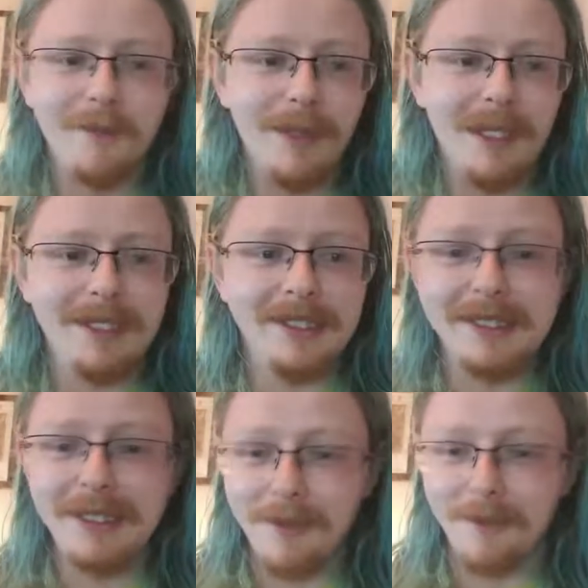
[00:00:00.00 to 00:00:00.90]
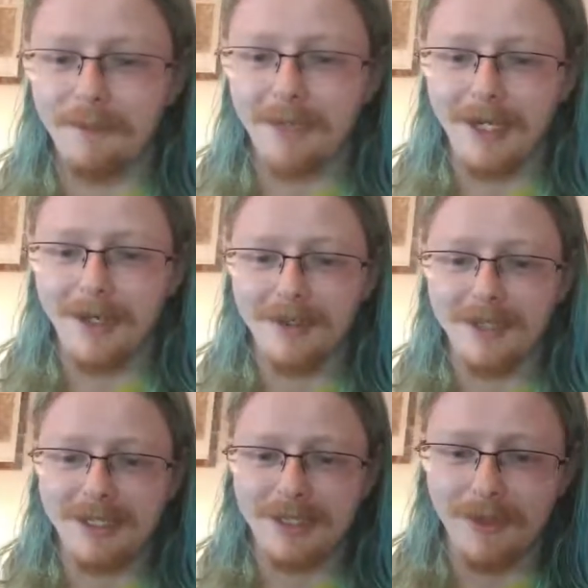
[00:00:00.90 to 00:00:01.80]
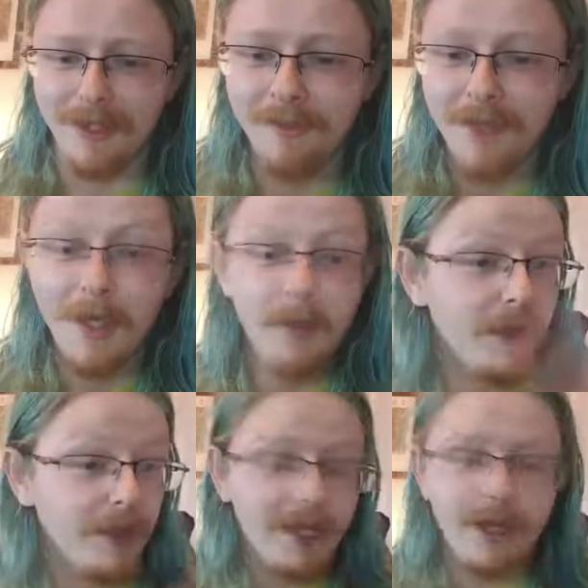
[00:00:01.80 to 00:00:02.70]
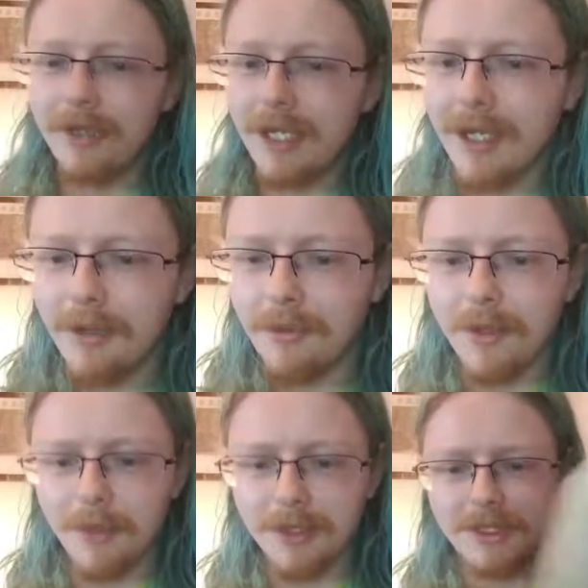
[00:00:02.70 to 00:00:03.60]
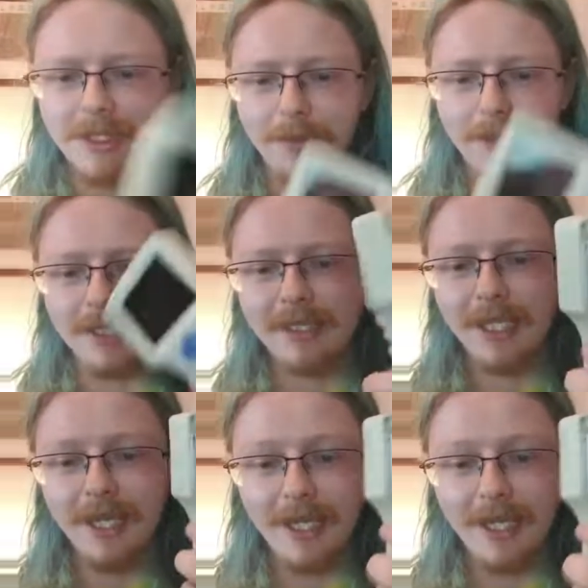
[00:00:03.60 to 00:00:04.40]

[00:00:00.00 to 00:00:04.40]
because my god, that's annoying. But though, yeah, what I was going to say about this,